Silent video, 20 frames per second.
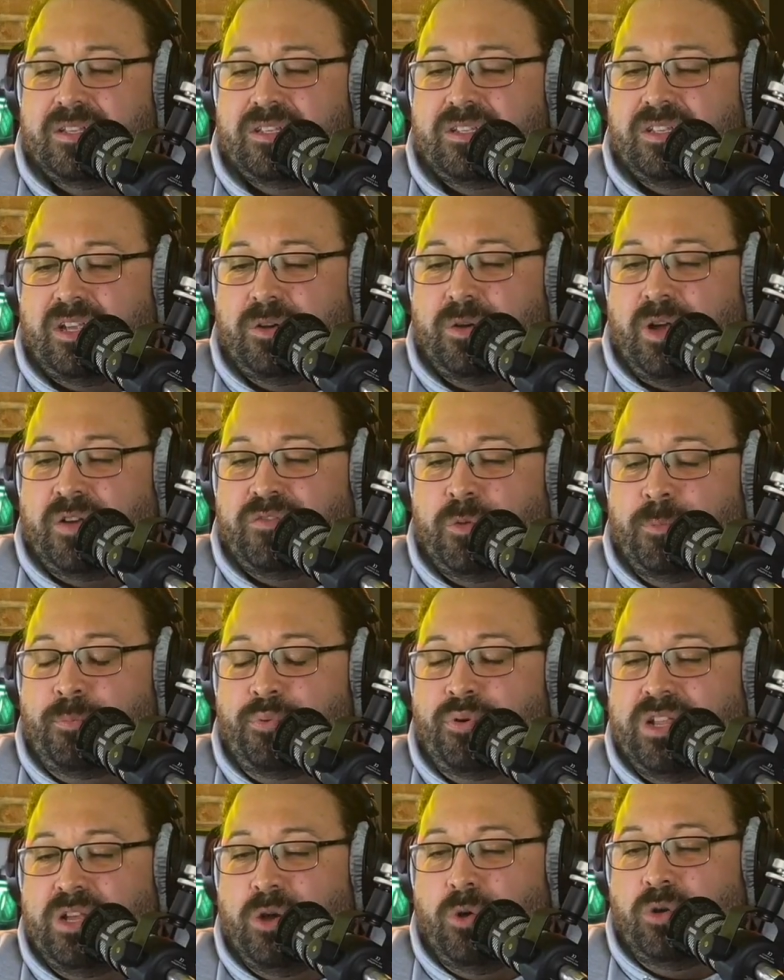So, have you
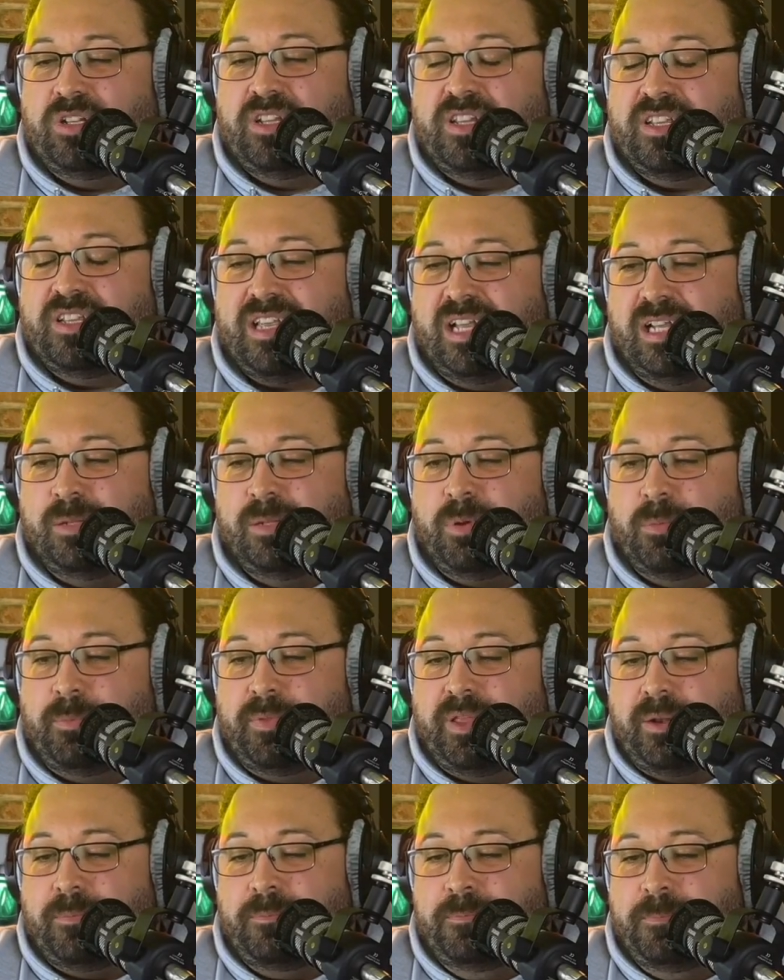pre-ordered this
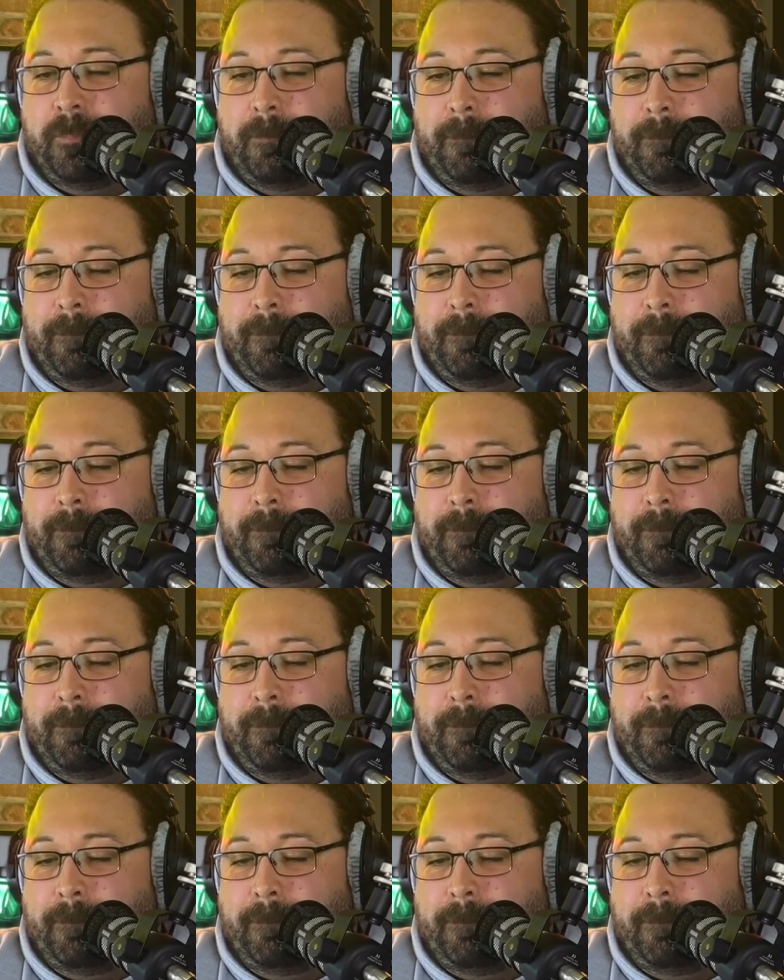album then?